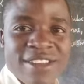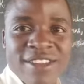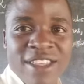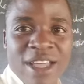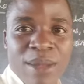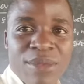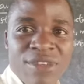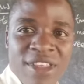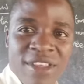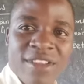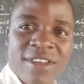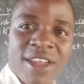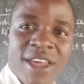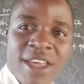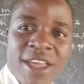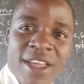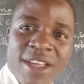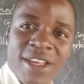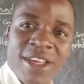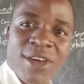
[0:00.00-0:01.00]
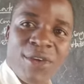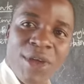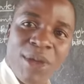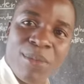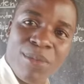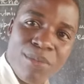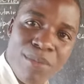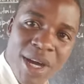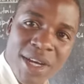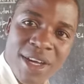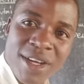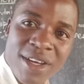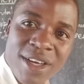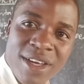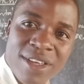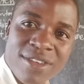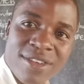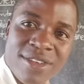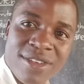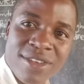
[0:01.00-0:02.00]
substance like ripe
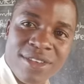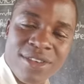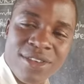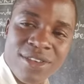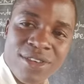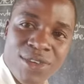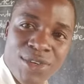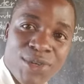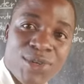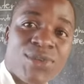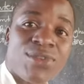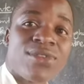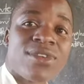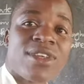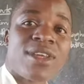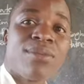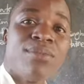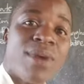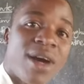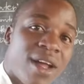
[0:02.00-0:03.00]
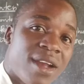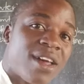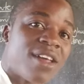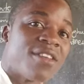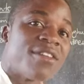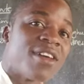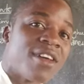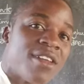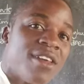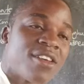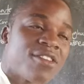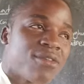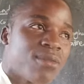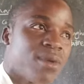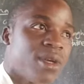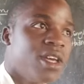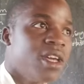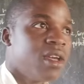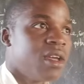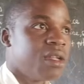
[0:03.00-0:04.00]
bananas. You use ripe bananas and
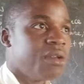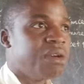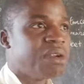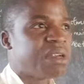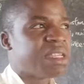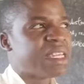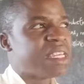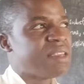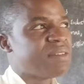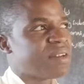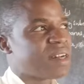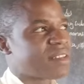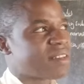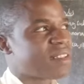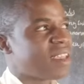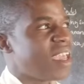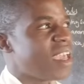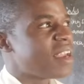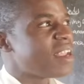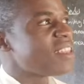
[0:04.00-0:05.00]
explain. Don't give us a